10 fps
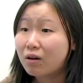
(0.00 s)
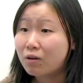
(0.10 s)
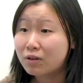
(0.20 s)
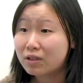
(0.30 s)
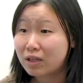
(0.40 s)

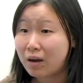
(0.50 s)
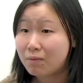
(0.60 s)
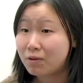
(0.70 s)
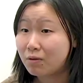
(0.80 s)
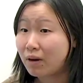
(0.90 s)
over
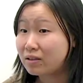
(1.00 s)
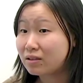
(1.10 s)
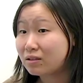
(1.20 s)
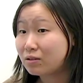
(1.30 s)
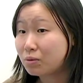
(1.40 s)
time, the
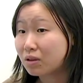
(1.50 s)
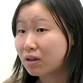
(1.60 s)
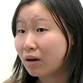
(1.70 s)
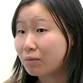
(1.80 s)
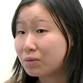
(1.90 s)
residents will
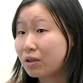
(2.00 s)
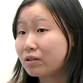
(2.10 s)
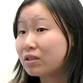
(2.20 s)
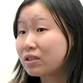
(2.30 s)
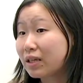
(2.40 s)
come to
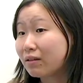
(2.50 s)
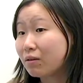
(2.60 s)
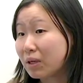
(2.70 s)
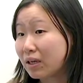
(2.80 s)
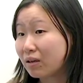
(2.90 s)
understand
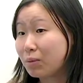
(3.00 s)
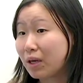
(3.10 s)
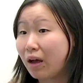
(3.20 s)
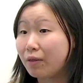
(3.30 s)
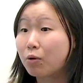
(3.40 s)
the meaning
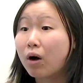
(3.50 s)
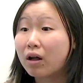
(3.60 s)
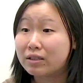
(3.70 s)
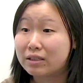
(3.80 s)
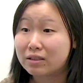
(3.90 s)
behind the
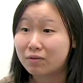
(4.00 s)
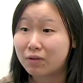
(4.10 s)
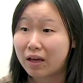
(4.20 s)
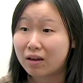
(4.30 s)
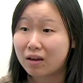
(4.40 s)
qualities of
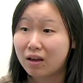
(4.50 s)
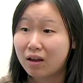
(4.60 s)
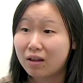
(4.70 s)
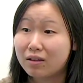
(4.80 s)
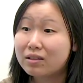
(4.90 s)
light.
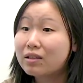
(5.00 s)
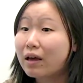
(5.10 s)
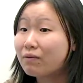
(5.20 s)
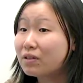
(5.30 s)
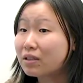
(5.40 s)
This is
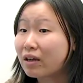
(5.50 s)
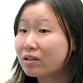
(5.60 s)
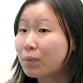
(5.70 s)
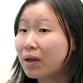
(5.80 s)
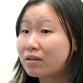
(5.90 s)

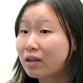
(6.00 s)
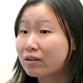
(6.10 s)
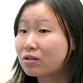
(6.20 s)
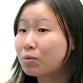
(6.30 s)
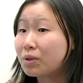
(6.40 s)
emphasized
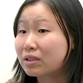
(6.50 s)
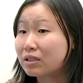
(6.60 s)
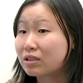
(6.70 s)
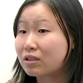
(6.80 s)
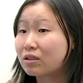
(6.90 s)
central
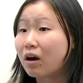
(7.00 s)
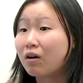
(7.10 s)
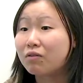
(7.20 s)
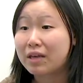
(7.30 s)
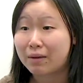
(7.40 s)
position
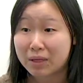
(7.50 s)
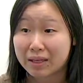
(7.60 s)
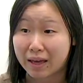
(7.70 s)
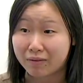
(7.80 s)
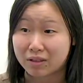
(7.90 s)
of the
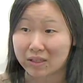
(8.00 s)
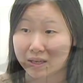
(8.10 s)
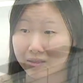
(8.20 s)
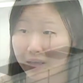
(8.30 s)
ambient canvas in